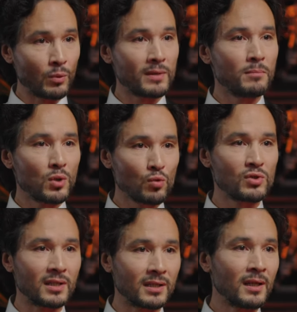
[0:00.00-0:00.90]
with
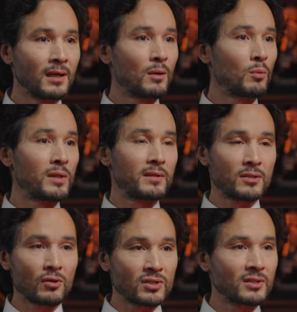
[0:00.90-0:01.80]
music, with
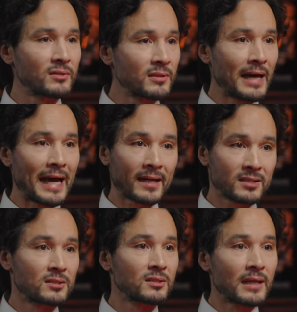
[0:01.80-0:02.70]
certain
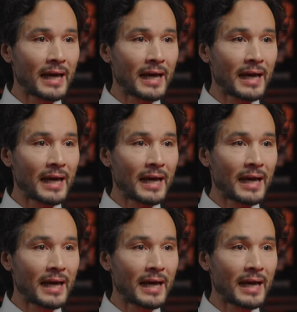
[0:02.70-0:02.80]
actor